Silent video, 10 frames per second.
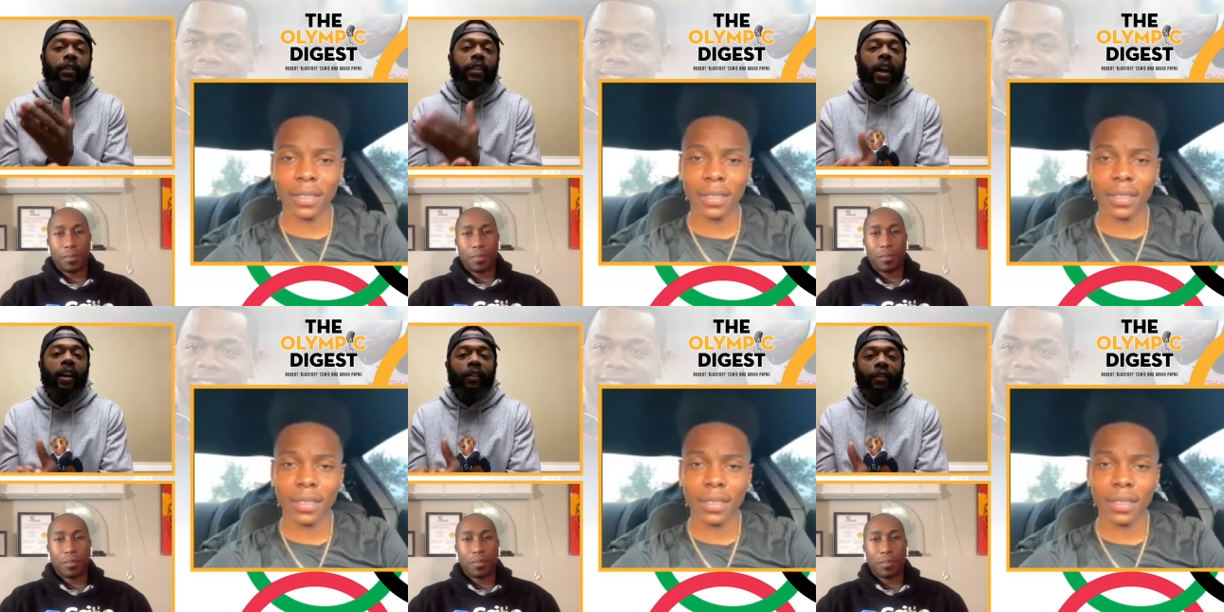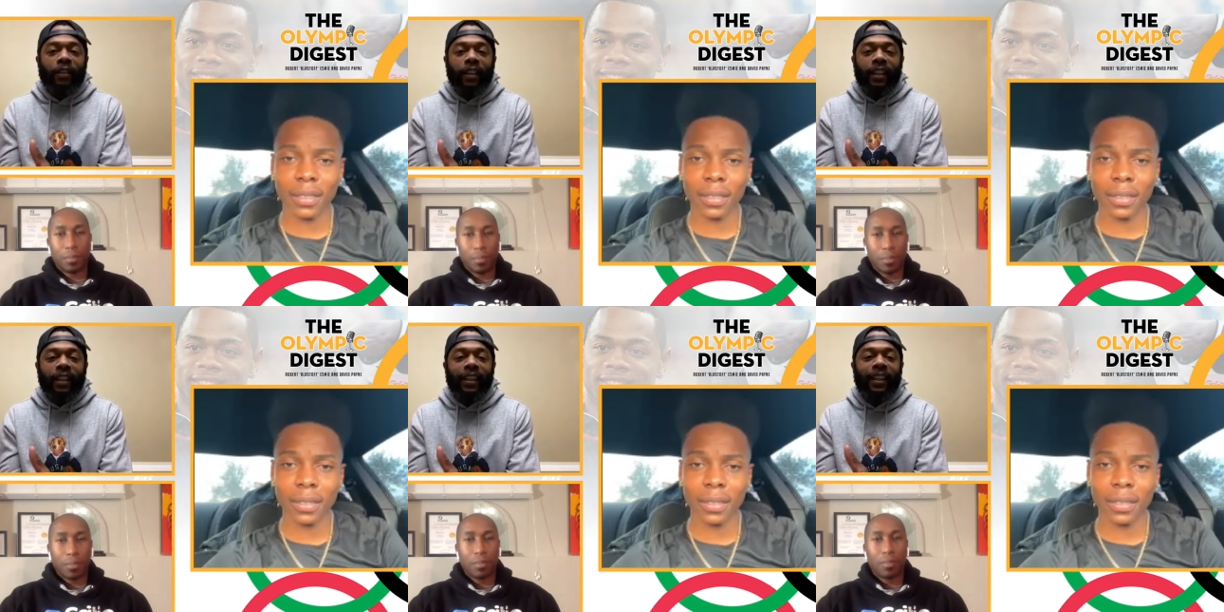
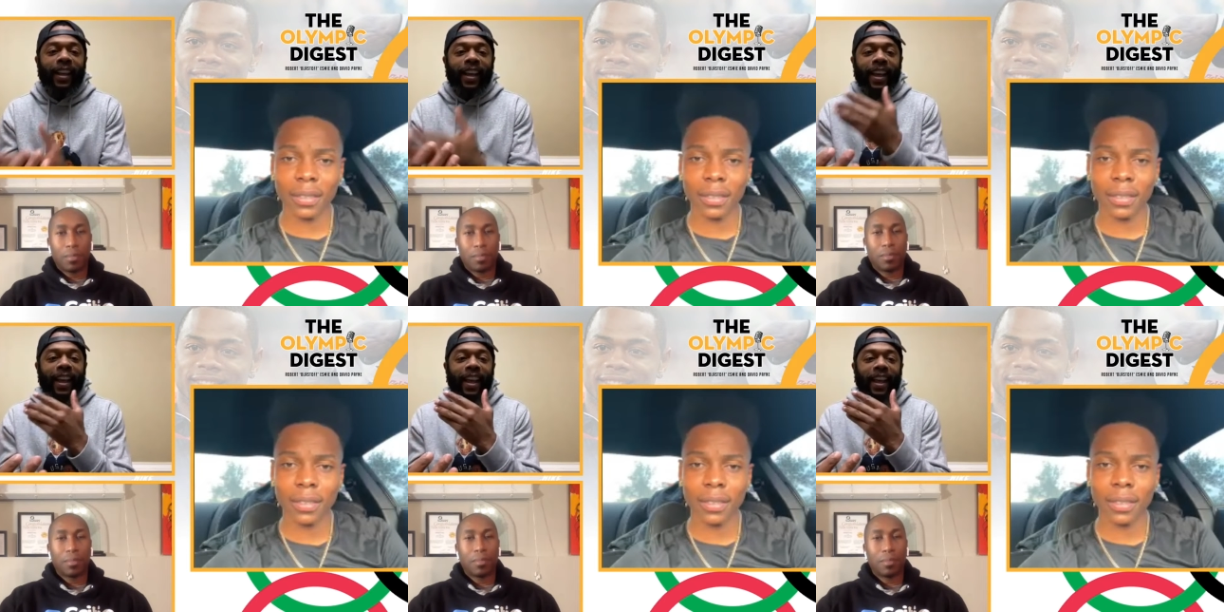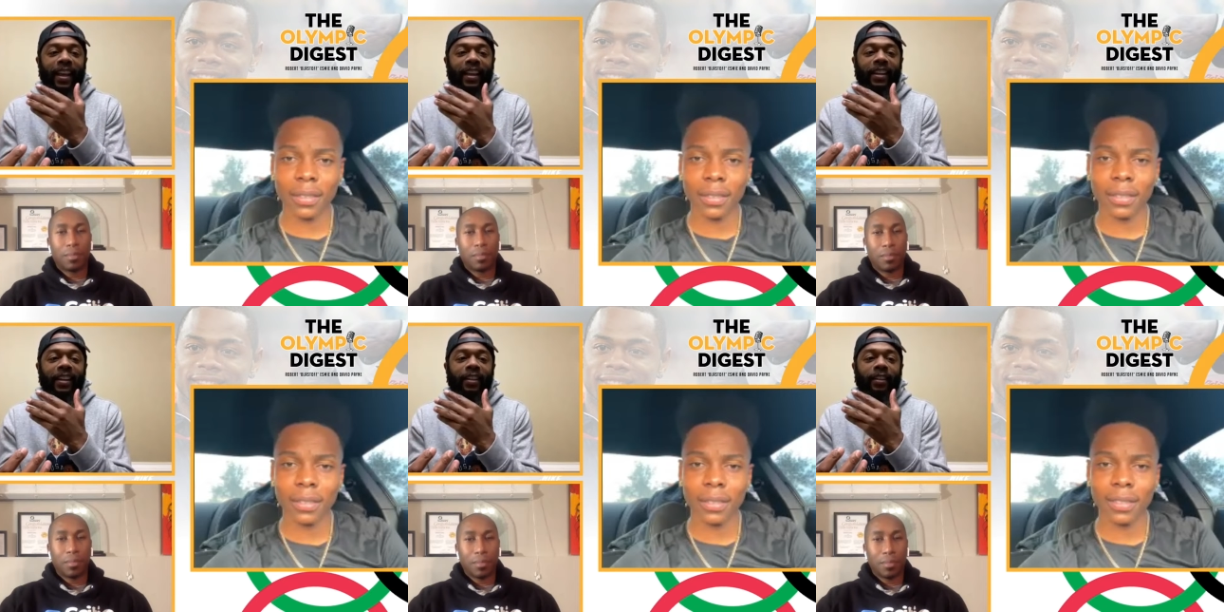Speaker 1: photography
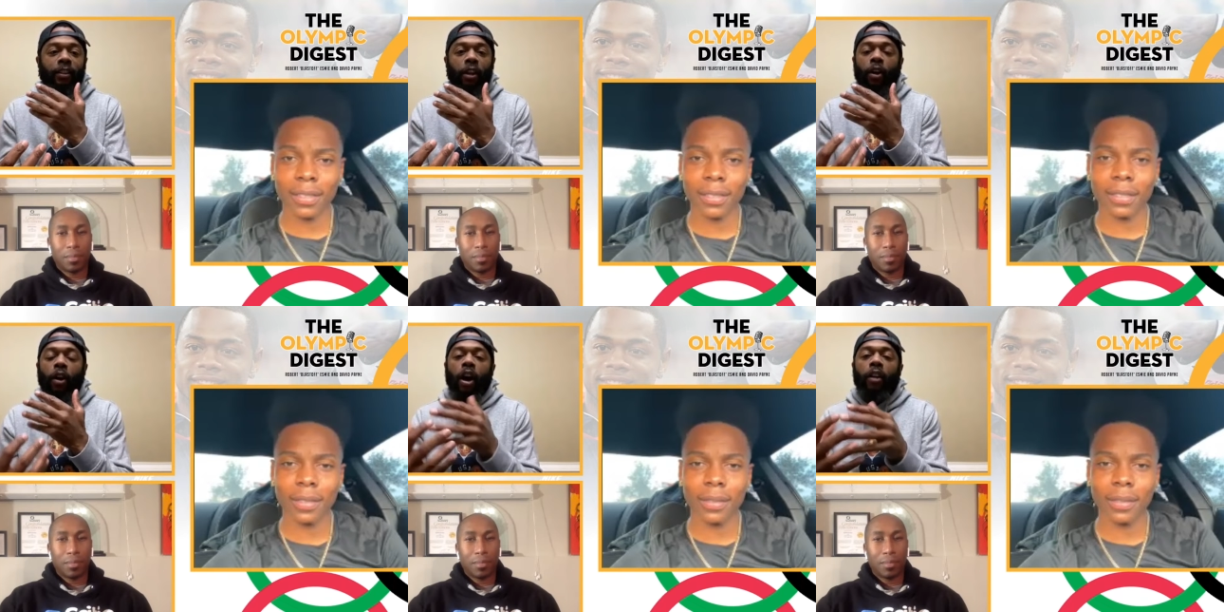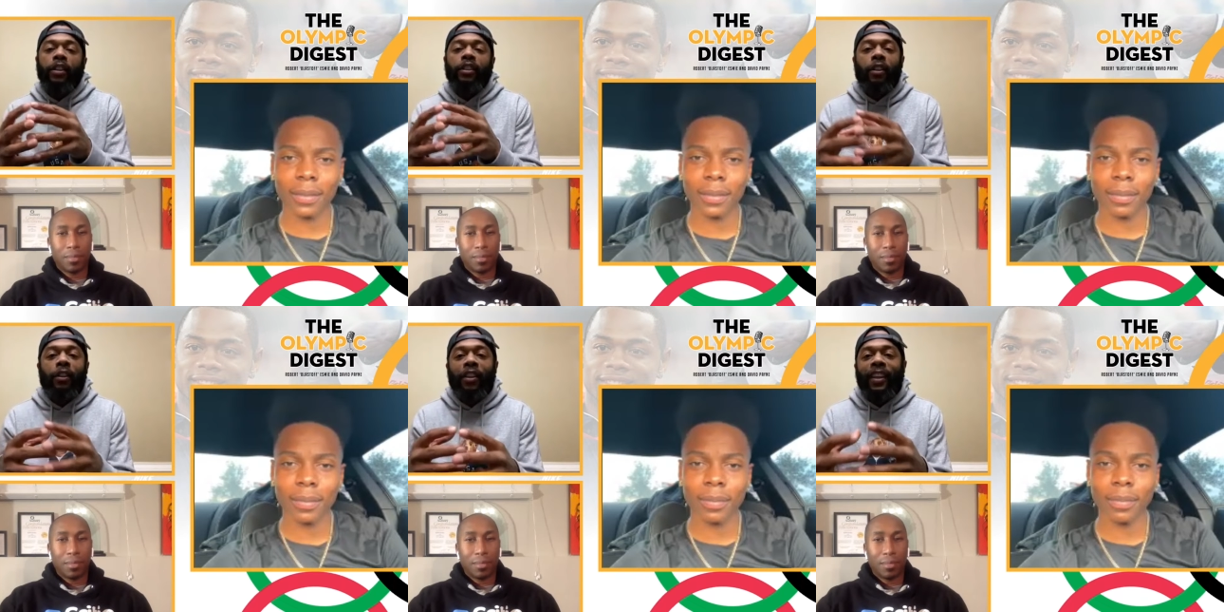and, you know, all these
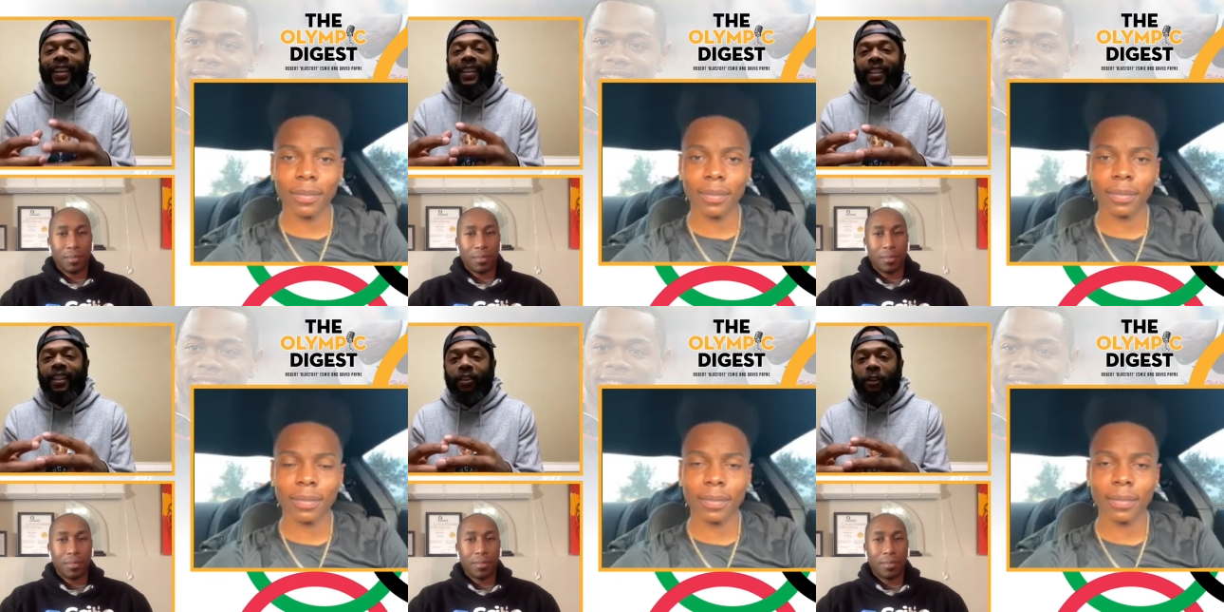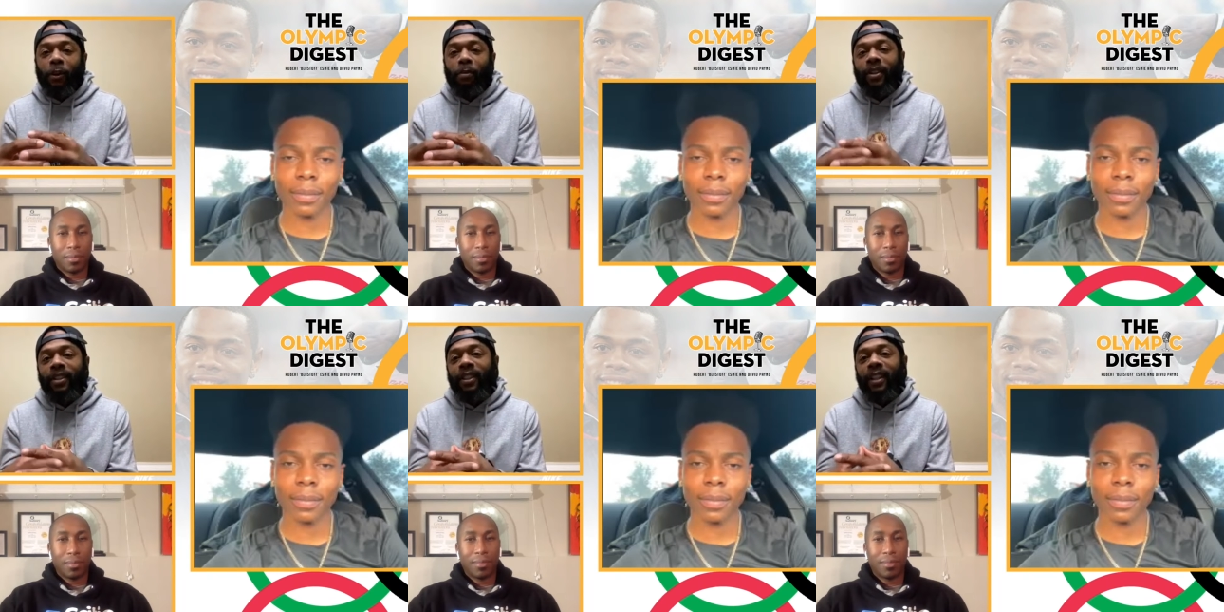other things into your
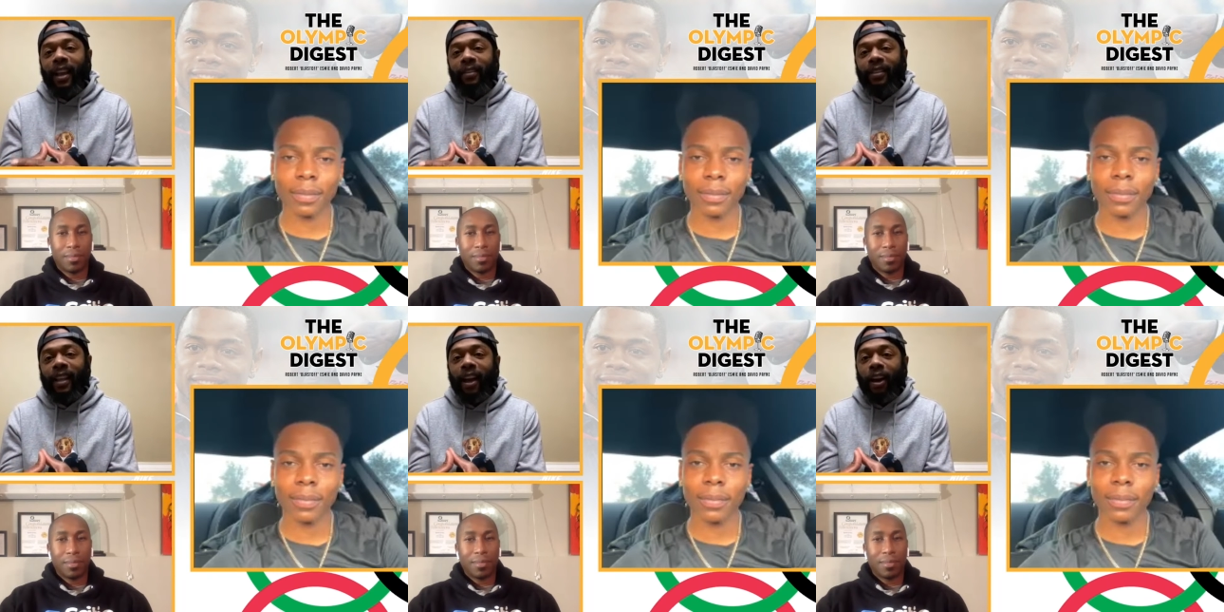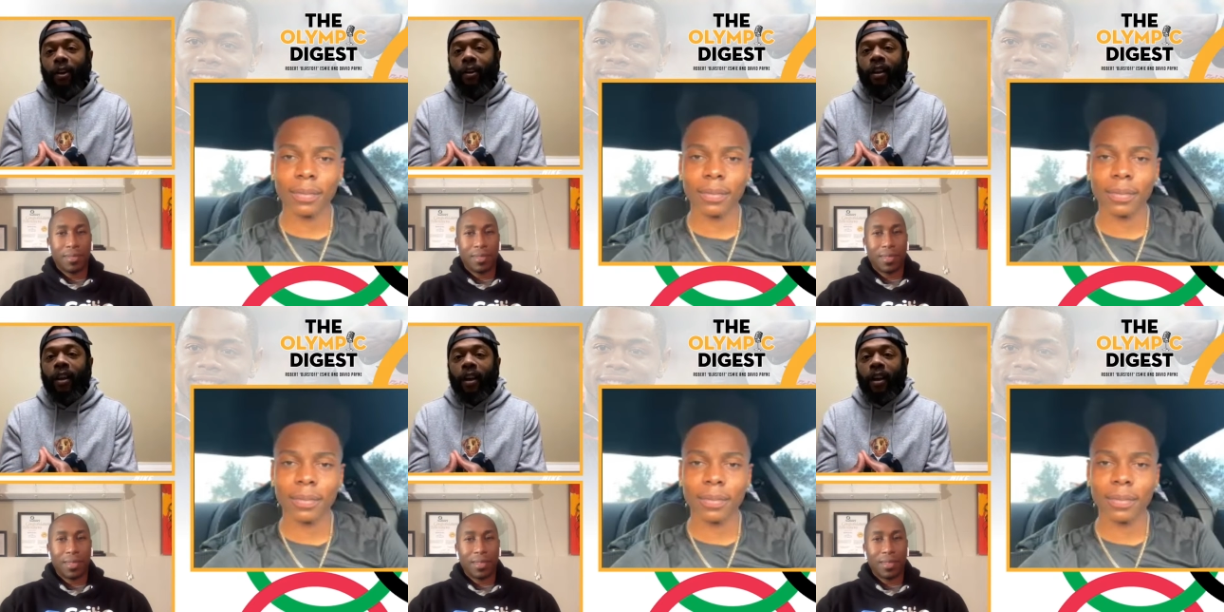busy lifestyle?